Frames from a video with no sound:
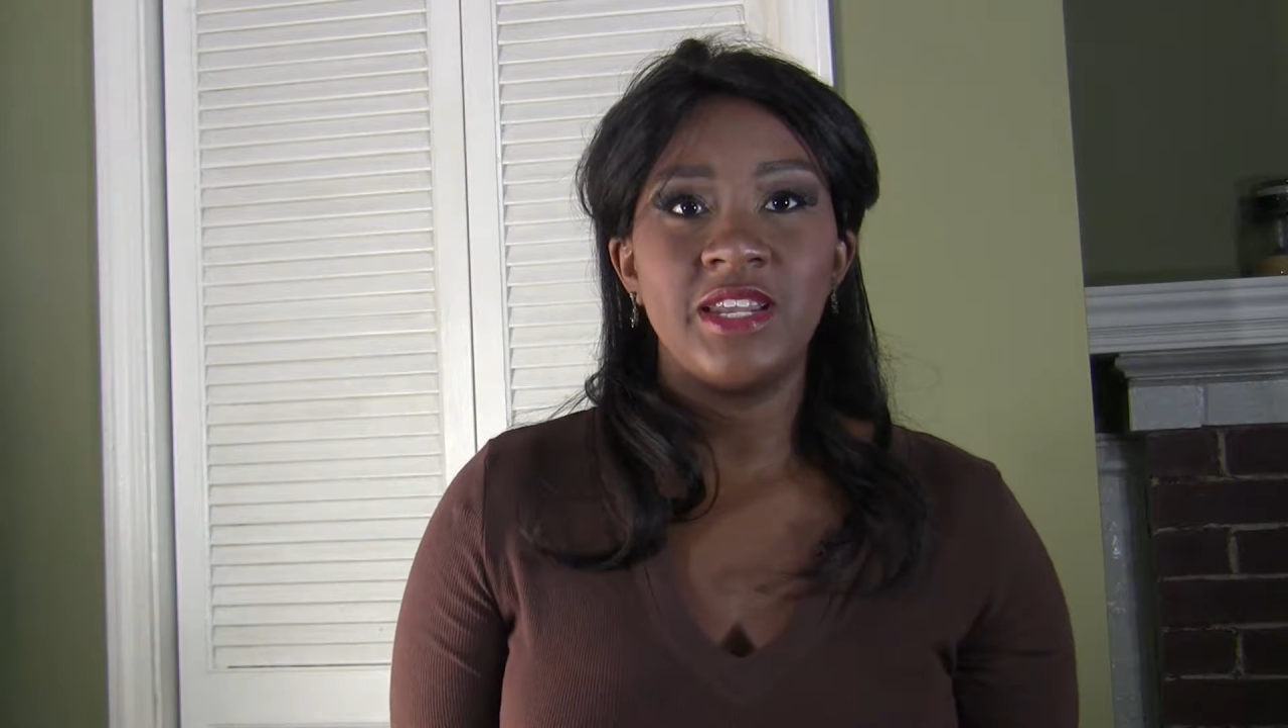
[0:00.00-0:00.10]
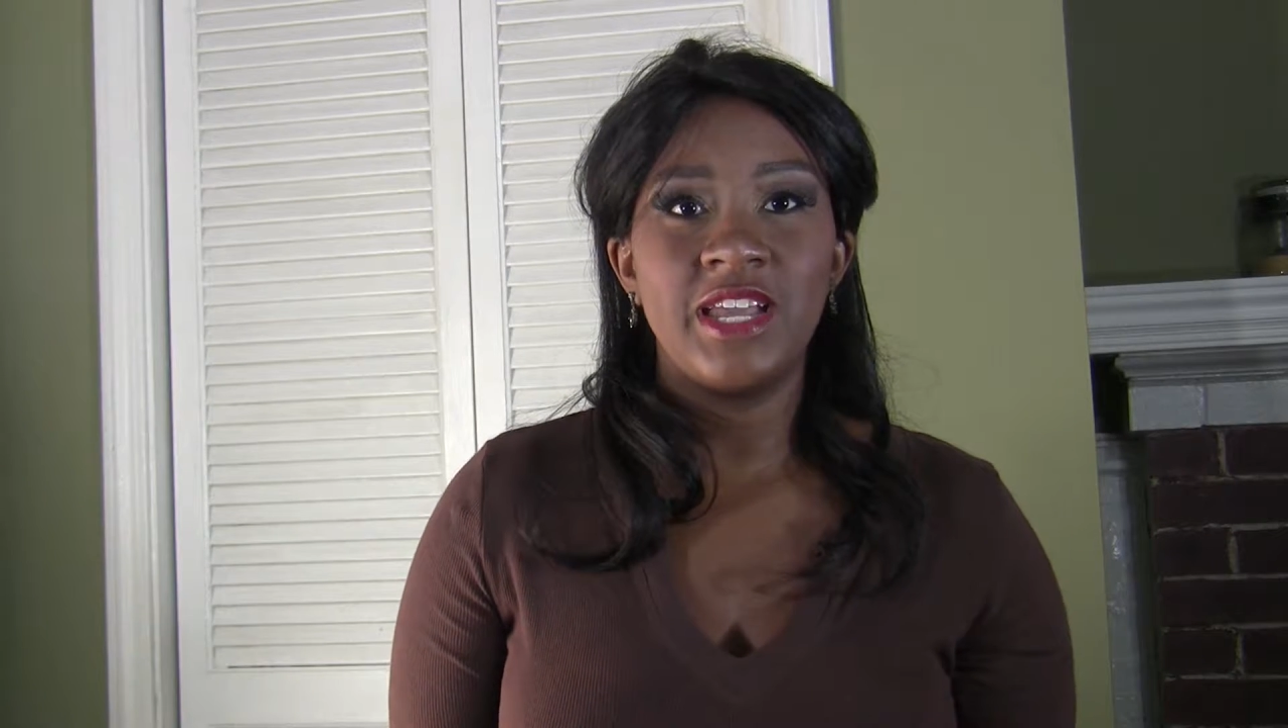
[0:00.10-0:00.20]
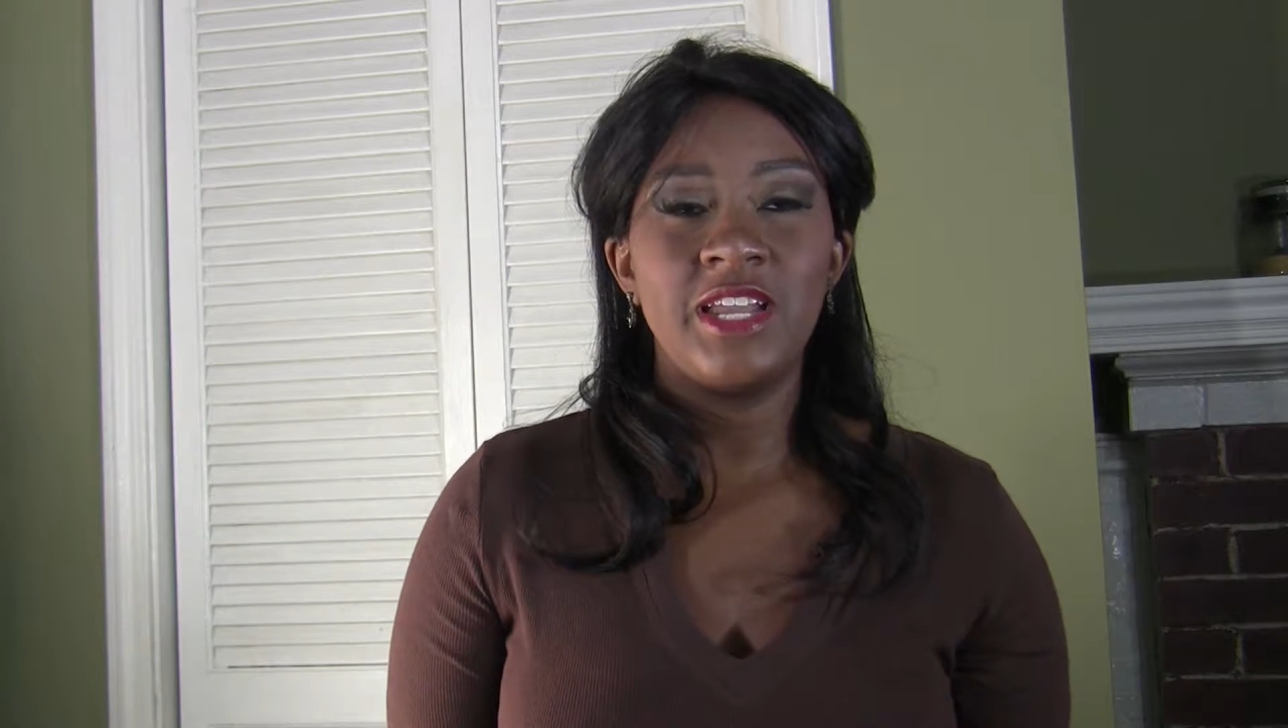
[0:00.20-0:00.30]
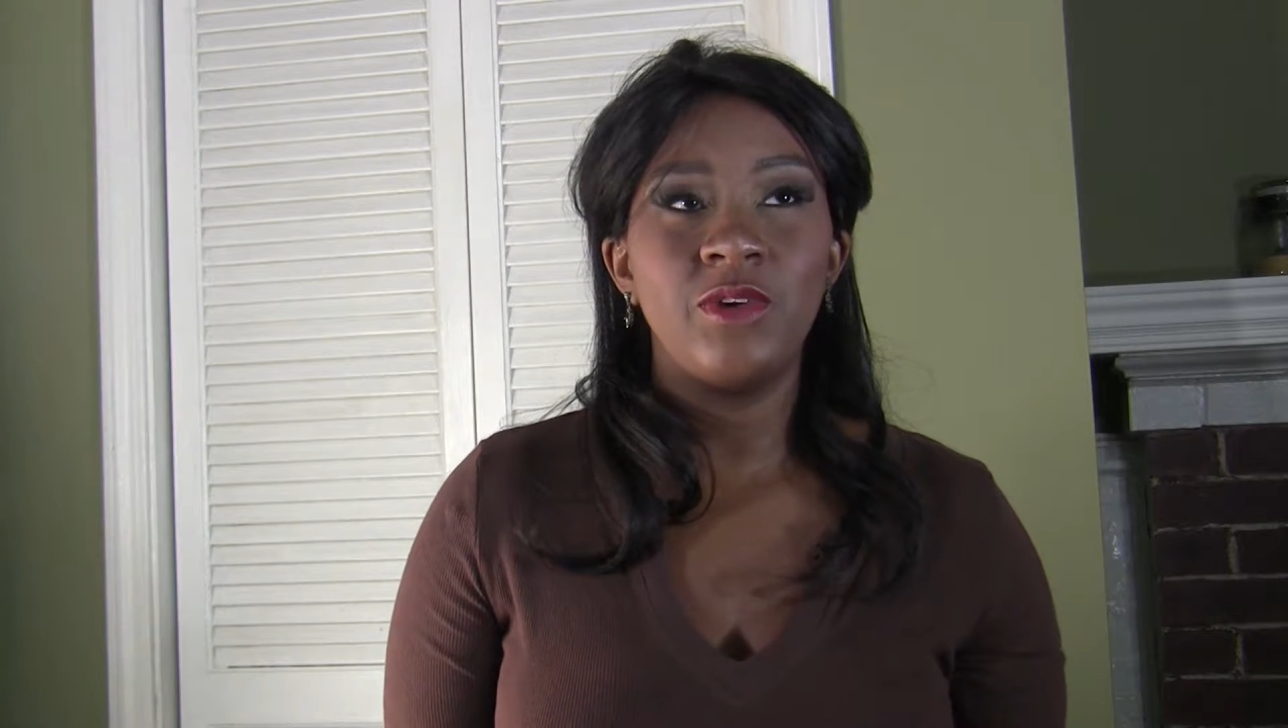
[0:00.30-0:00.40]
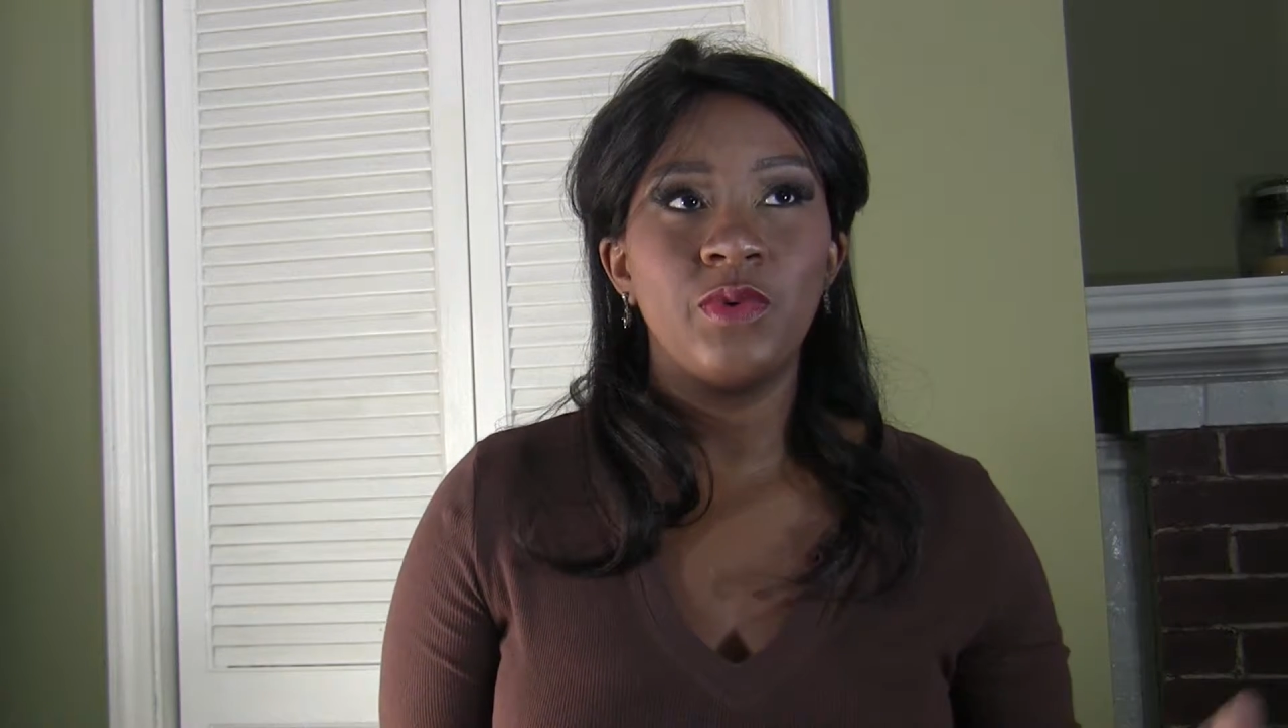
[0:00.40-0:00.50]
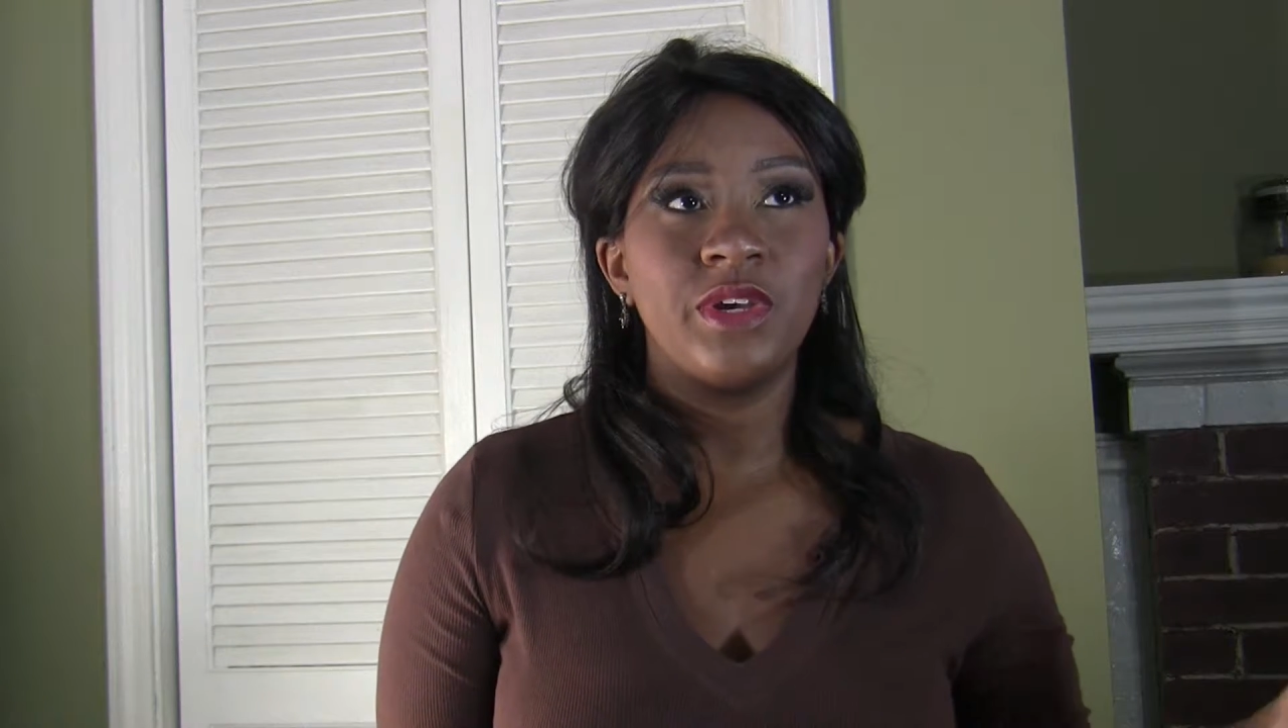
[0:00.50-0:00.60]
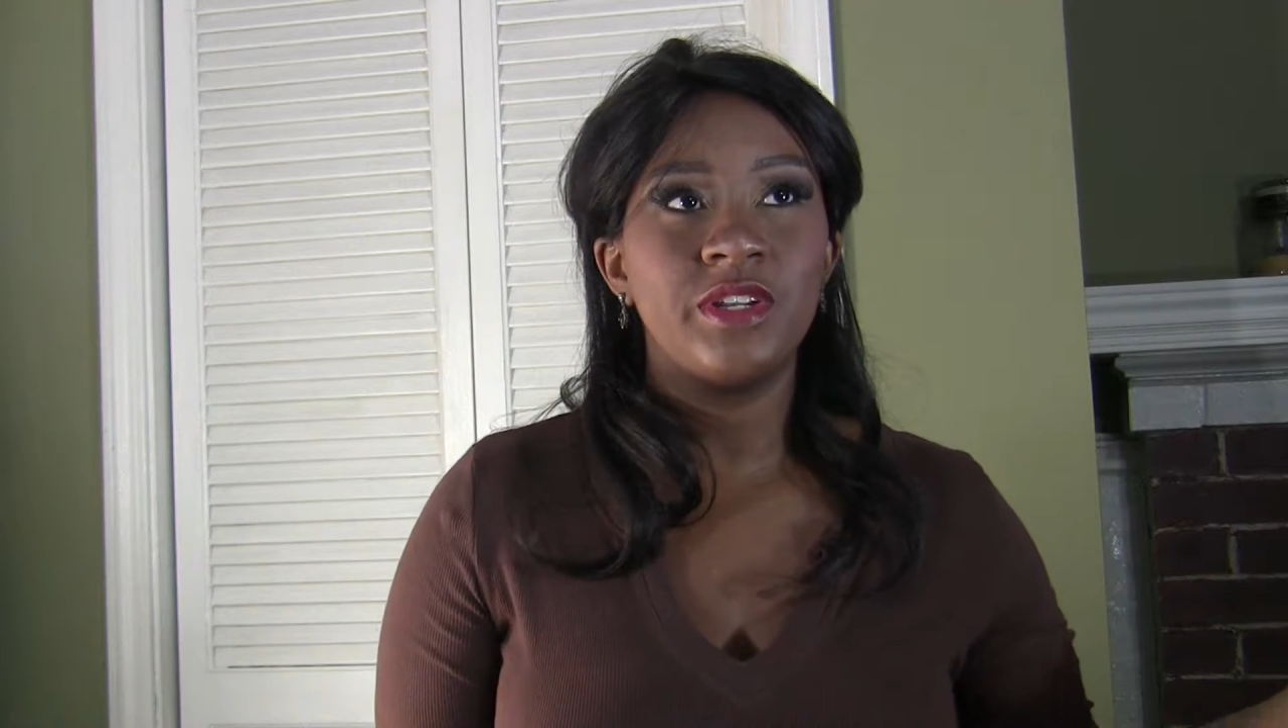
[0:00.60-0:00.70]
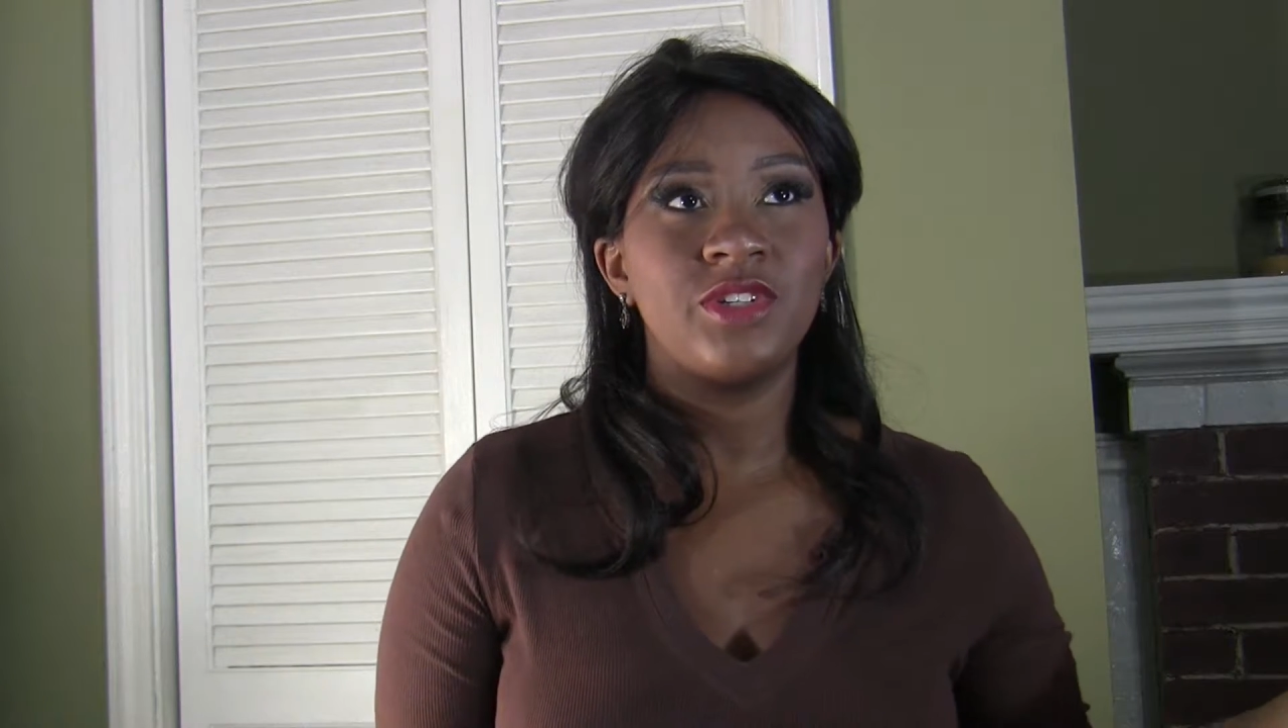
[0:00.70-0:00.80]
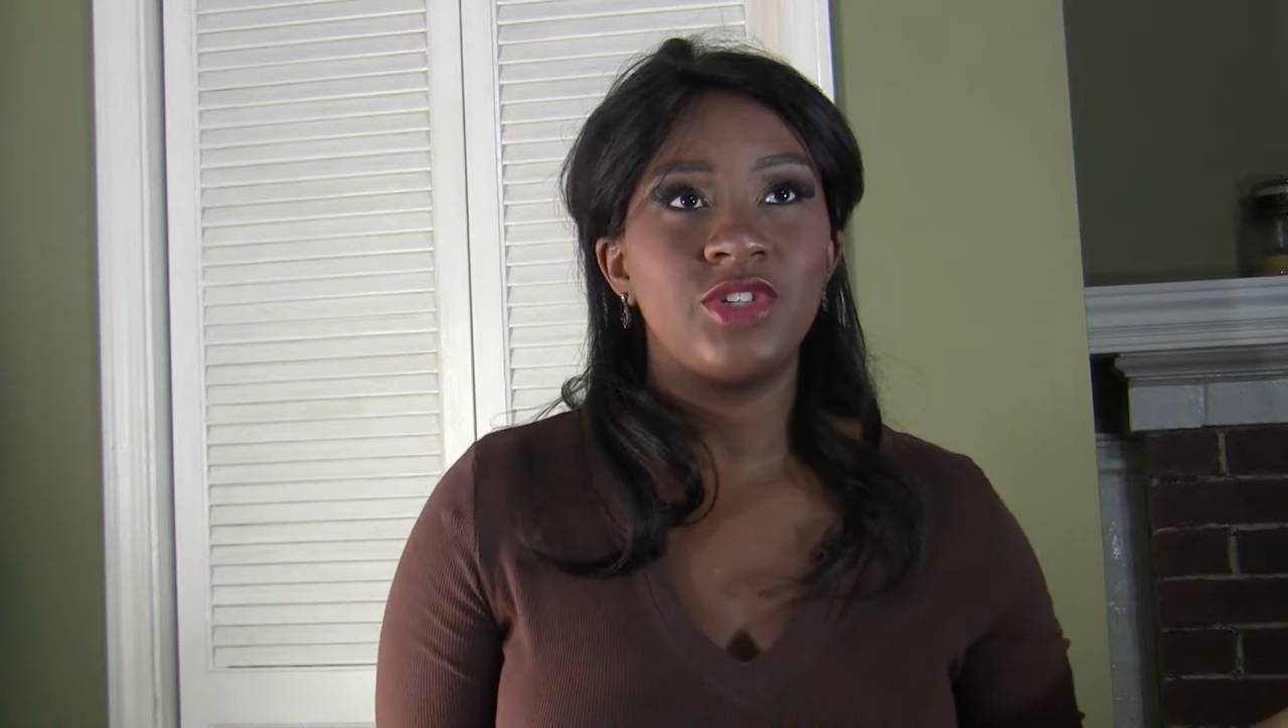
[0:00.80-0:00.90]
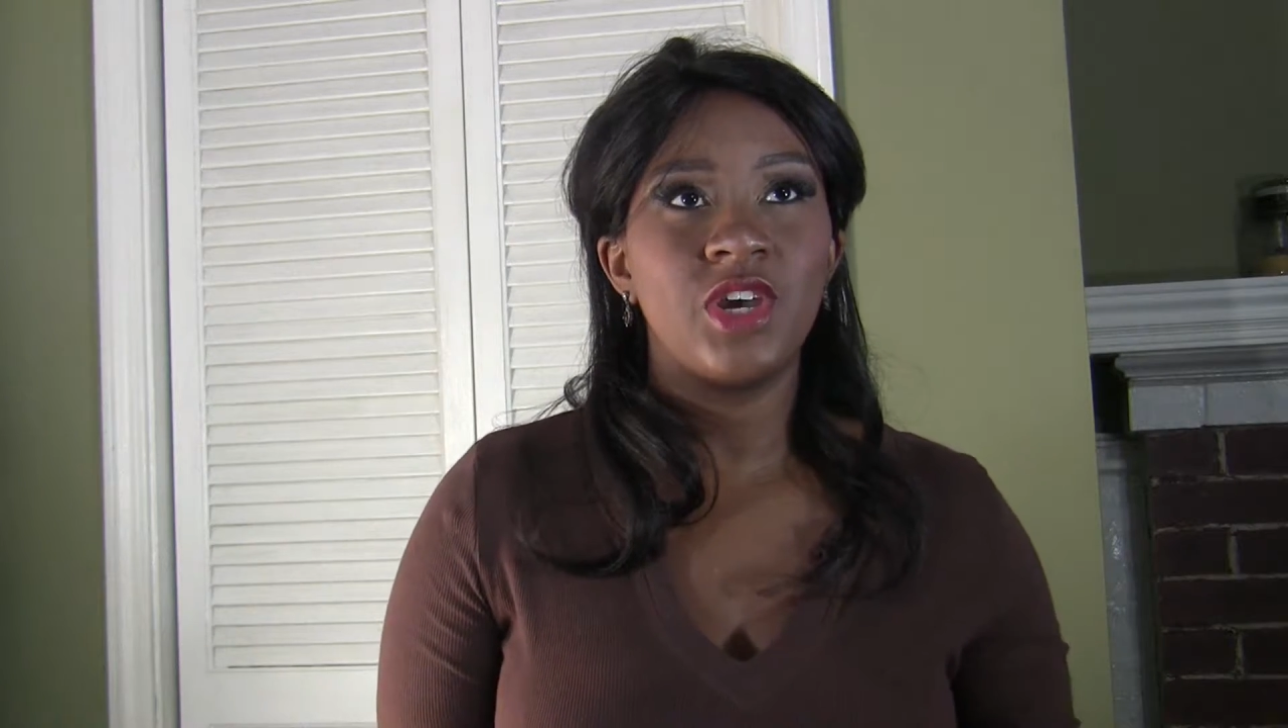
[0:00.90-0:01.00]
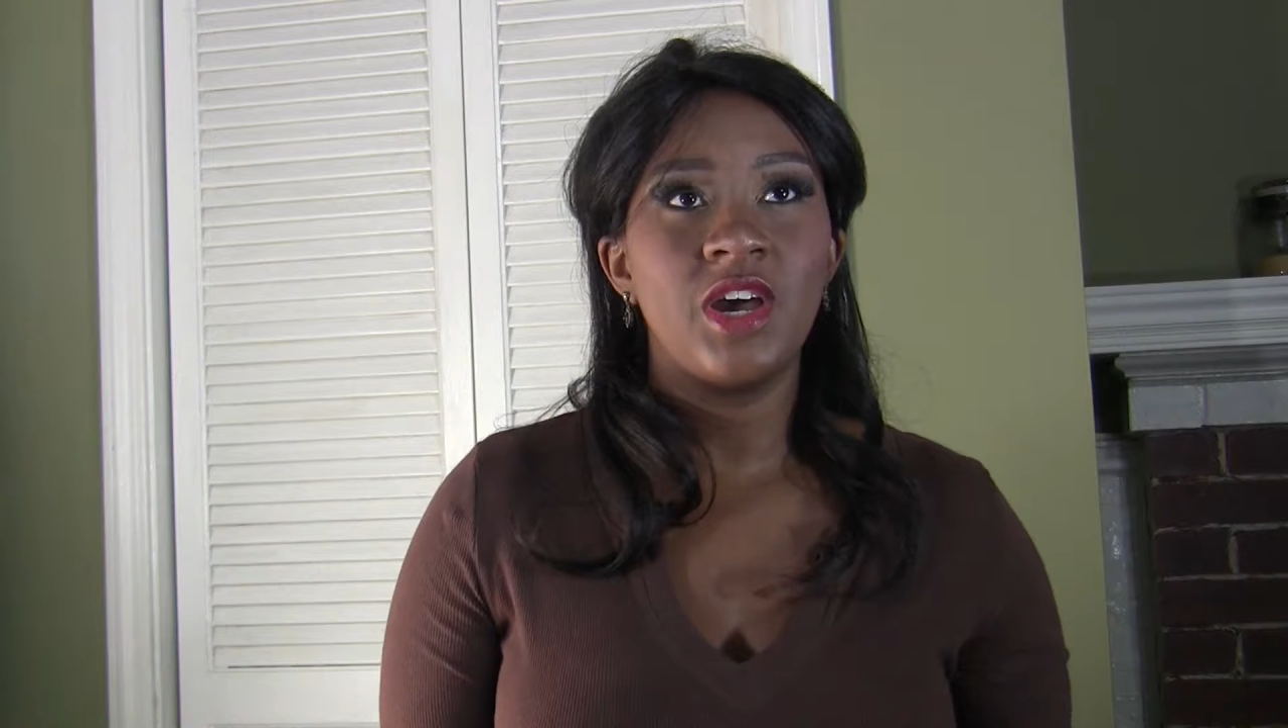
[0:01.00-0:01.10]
language.